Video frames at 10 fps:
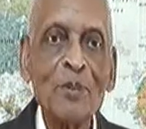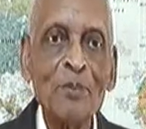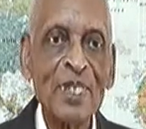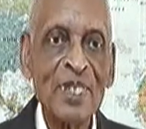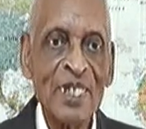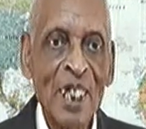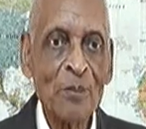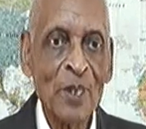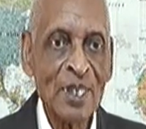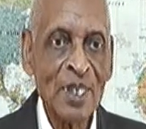but that
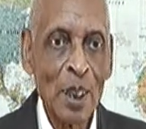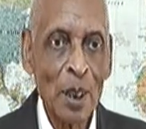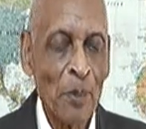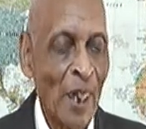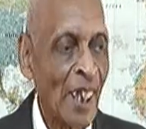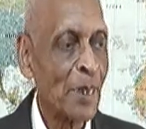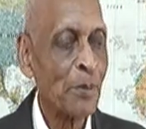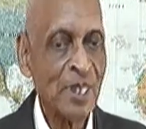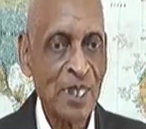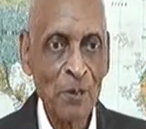wasn't a part of
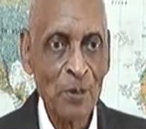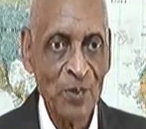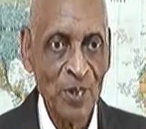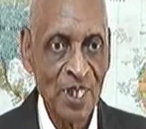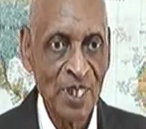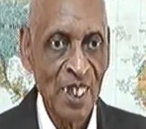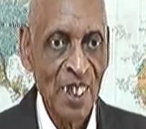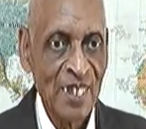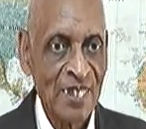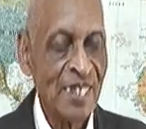the self-defense
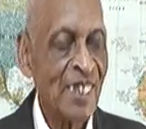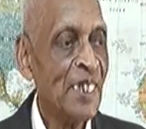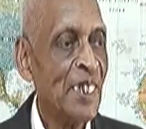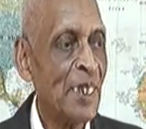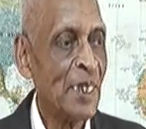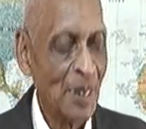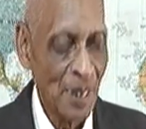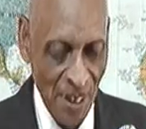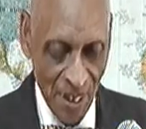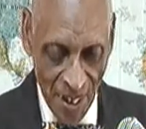that they needed.
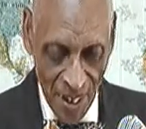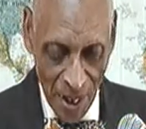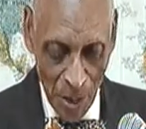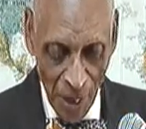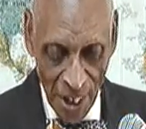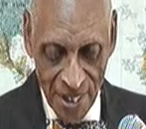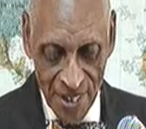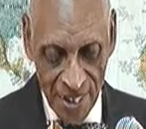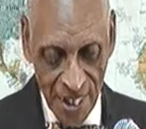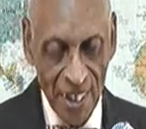The message
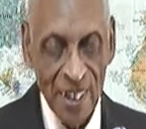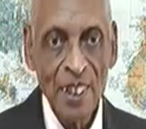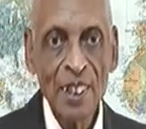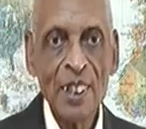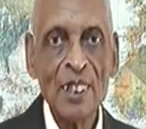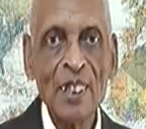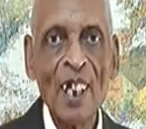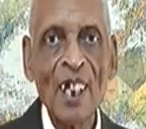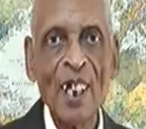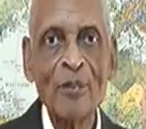stated in the,
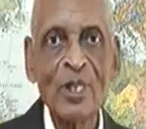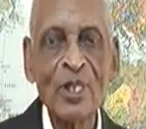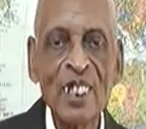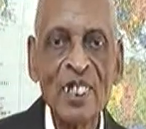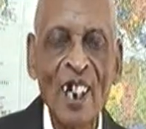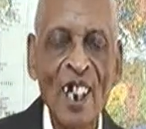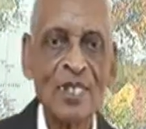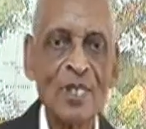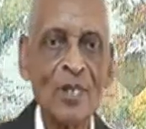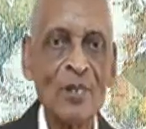looking at the
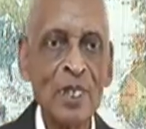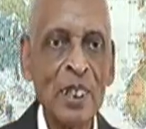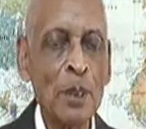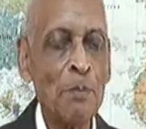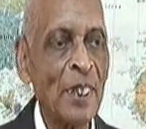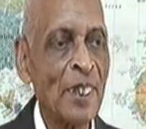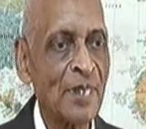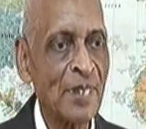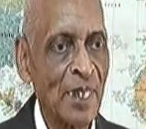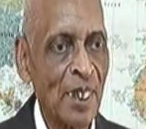article on
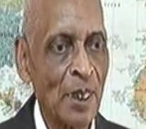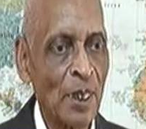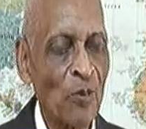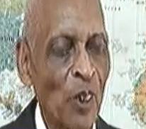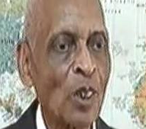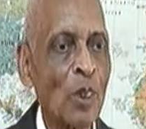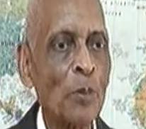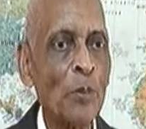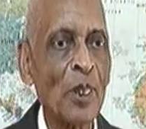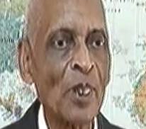independence in the fall of
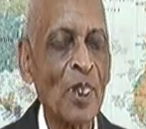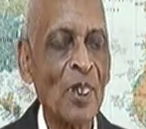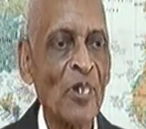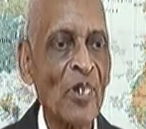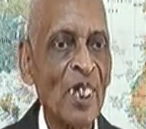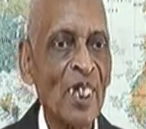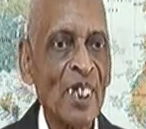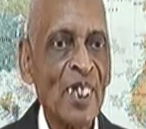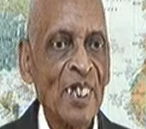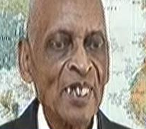America,
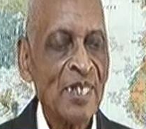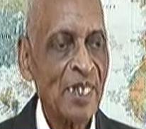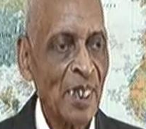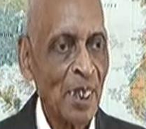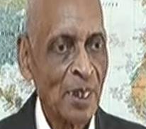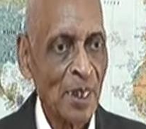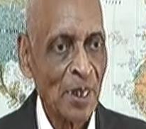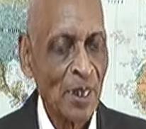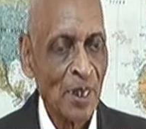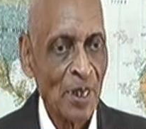he says
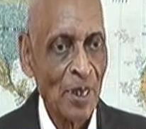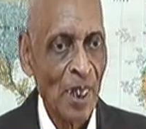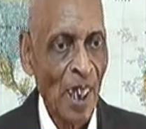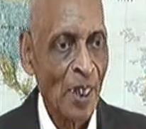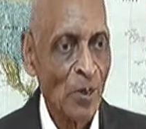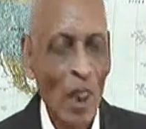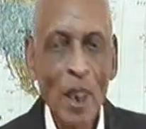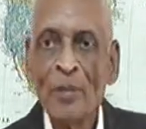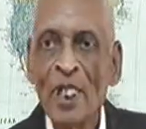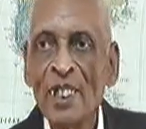how the
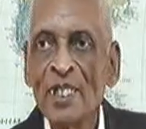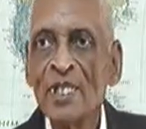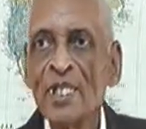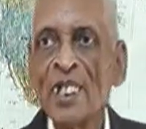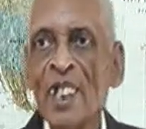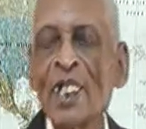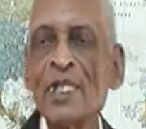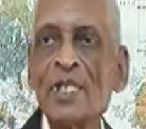white man got